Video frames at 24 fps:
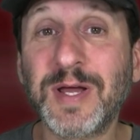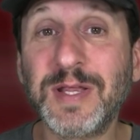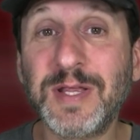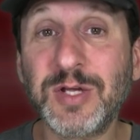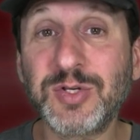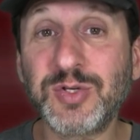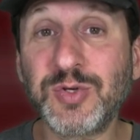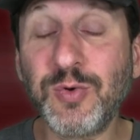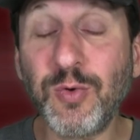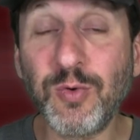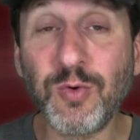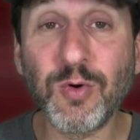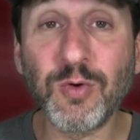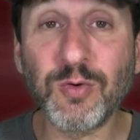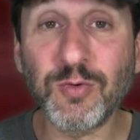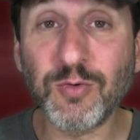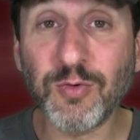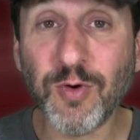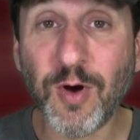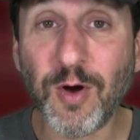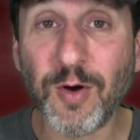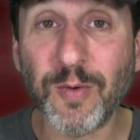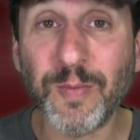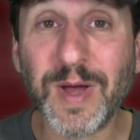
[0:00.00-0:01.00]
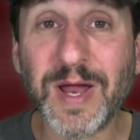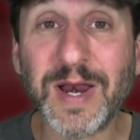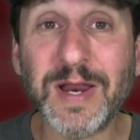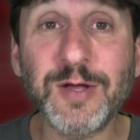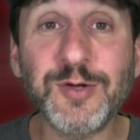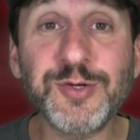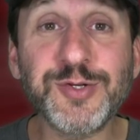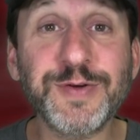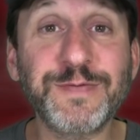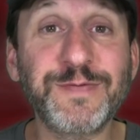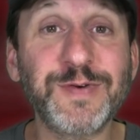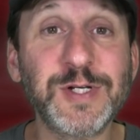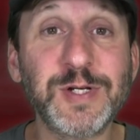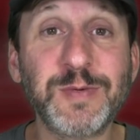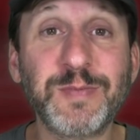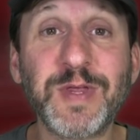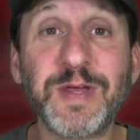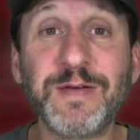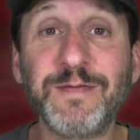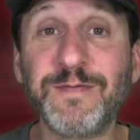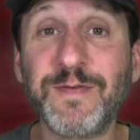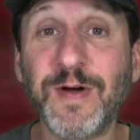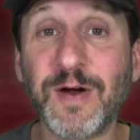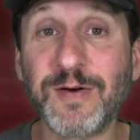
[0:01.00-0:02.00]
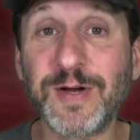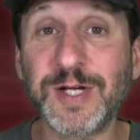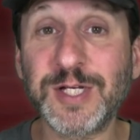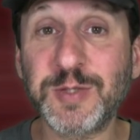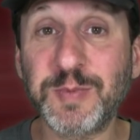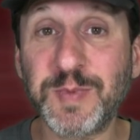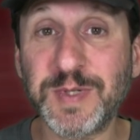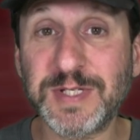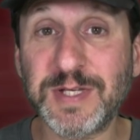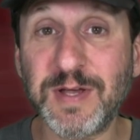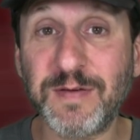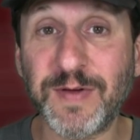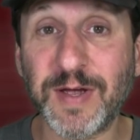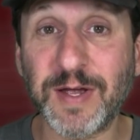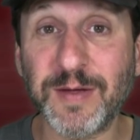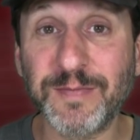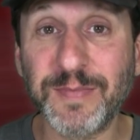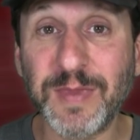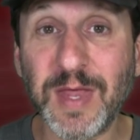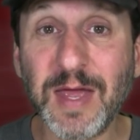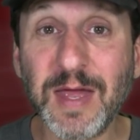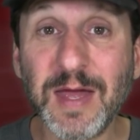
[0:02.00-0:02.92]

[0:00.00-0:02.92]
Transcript: and that's Google Chrome, and I use it for something very specific.